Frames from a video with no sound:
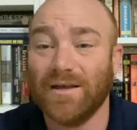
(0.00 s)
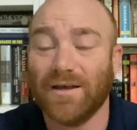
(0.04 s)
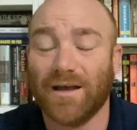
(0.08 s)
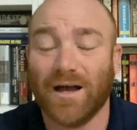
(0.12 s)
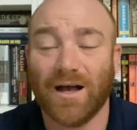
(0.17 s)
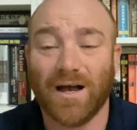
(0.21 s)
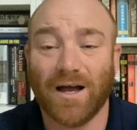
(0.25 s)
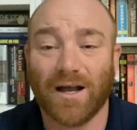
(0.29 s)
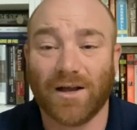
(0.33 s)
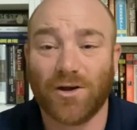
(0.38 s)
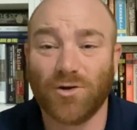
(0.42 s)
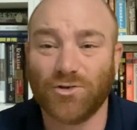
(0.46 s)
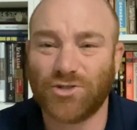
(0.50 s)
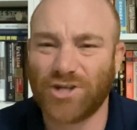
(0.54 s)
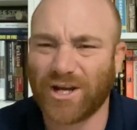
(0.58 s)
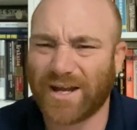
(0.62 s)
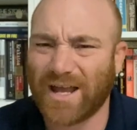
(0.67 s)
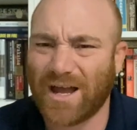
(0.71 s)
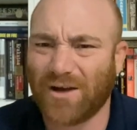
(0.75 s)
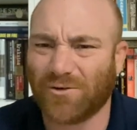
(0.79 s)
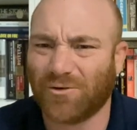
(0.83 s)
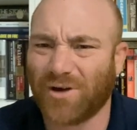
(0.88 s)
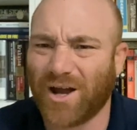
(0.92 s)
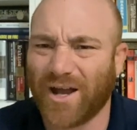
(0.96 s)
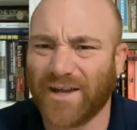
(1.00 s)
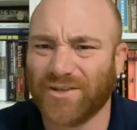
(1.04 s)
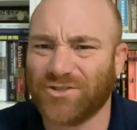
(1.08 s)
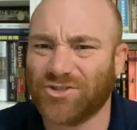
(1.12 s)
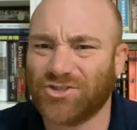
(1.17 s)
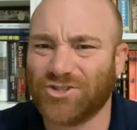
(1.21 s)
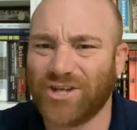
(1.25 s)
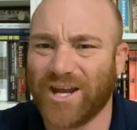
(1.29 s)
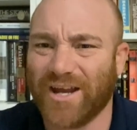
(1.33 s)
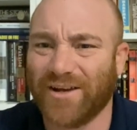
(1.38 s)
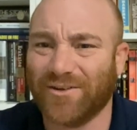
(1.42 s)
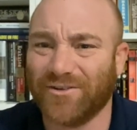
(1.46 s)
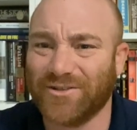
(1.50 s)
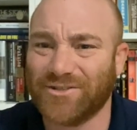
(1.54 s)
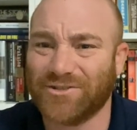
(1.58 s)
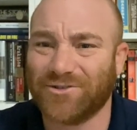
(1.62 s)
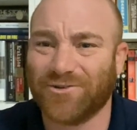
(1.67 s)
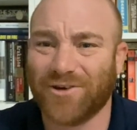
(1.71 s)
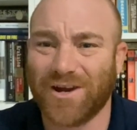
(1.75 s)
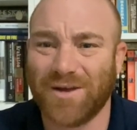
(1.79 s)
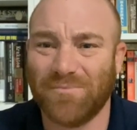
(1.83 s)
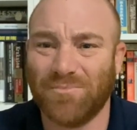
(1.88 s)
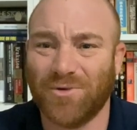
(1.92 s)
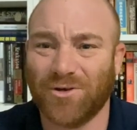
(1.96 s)
Uh, go check out Ryan's channel. He's a
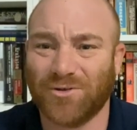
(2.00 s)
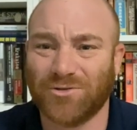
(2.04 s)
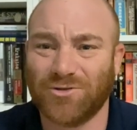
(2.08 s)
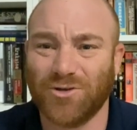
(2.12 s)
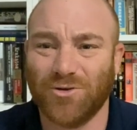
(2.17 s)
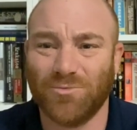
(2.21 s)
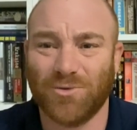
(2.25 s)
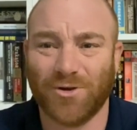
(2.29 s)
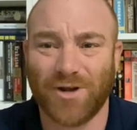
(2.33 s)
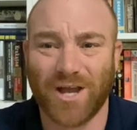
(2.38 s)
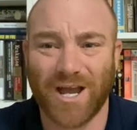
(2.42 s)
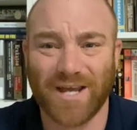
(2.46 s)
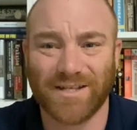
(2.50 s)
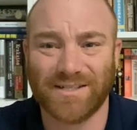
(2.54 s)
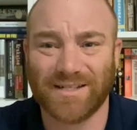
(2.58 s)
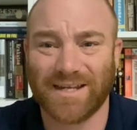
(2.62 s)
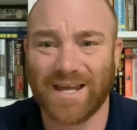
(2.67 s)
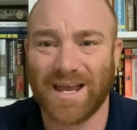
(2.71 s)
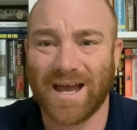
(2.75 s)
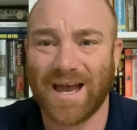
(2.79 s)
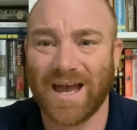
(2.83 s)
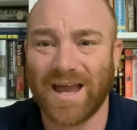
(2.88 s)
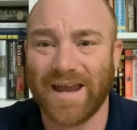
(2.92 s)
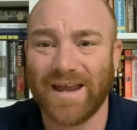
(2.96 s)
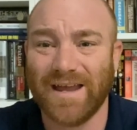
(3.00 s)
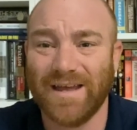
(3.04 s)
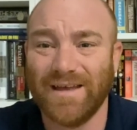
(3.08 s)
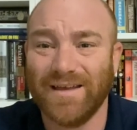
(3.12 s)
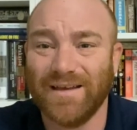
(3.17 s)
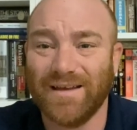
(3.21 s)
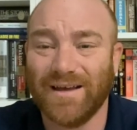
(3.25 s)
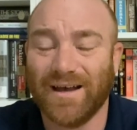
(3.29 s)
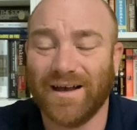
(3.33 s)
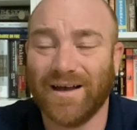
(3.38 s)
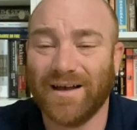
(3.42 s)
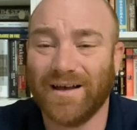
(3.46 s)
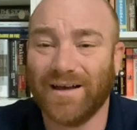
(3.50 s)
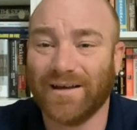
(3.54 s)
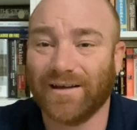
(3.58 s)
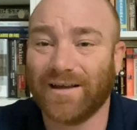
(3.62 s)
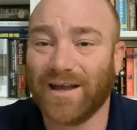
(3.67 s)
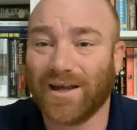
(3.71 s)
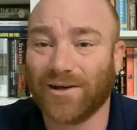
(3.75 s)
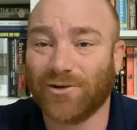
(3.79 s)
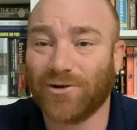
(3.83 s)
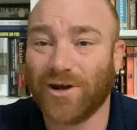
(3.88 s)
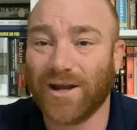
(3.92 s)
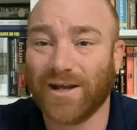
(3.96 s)
great booktuber, nice guy, uh,
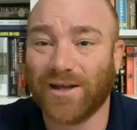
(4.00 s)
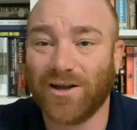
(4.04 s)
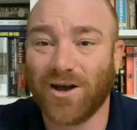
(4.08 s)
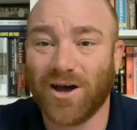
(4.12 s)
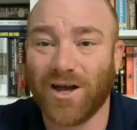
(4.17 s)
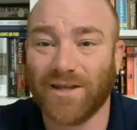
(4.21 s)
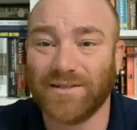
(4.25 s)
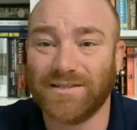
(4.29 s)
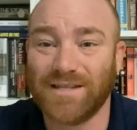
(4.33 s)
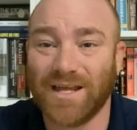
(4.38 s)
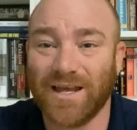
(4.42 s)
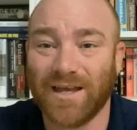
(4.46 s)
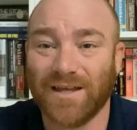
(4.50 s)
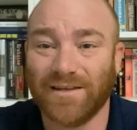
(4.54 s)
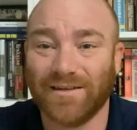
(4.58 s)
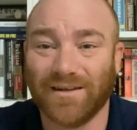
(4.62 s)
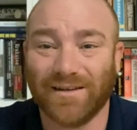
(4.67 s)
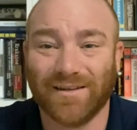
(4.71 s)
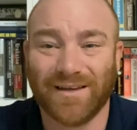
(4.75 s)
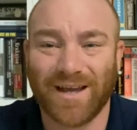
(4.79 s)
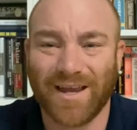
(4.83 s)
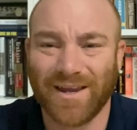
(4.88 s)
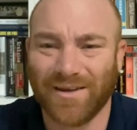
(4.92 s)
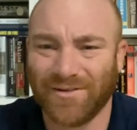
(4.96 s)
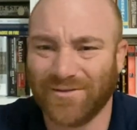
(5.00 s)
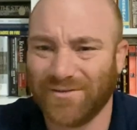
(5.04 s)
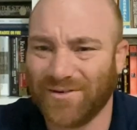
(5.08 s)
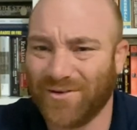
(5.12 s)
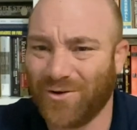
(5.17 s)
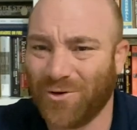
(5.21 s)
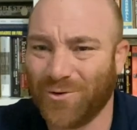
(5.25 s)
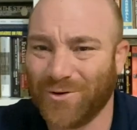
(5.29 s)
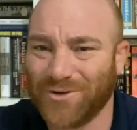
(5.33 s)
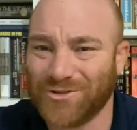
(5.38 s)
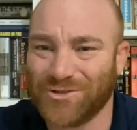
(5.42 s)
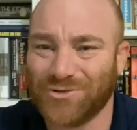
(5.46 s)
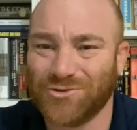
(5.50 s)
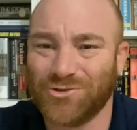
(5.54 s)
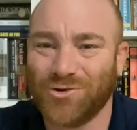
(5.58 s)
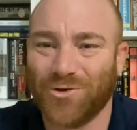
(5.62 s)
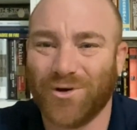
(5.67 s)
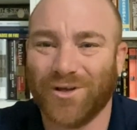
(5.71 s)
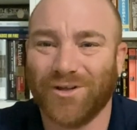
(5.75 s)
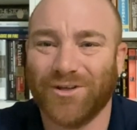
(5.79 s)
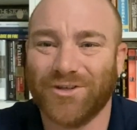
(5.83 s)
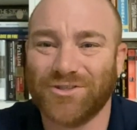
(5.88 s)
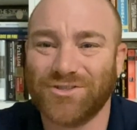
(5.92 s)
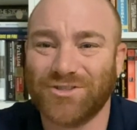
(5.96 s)
got great content. I always
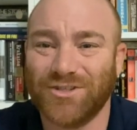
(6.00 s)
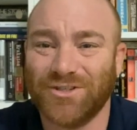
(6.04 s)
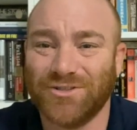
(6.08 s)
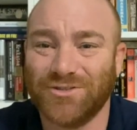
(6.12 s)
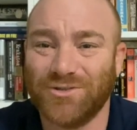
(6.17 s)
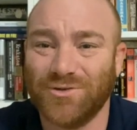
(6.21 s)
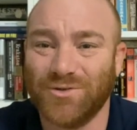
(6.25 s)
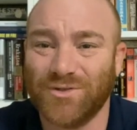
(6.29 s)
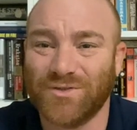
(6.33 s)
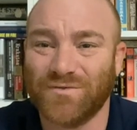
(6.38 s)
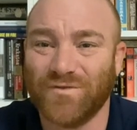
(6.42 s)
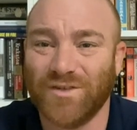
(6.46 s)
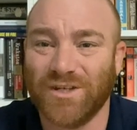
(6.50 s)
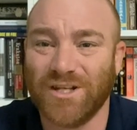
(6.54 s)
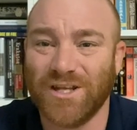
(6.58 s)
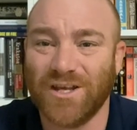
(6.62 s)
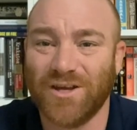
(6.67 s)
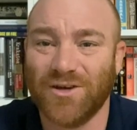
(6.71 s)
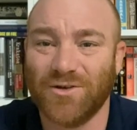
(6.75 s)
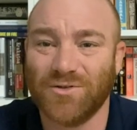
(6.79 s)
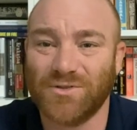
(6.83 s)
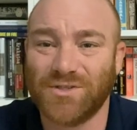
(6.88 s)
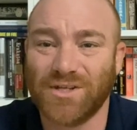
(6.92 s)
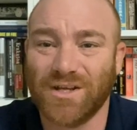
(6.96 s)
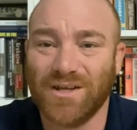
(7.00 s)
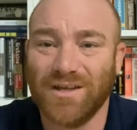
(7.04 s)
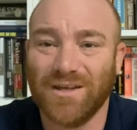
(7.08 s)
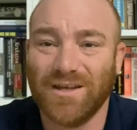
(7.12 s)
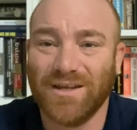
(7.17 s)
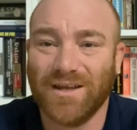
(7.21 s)
enjoy listening to his videos.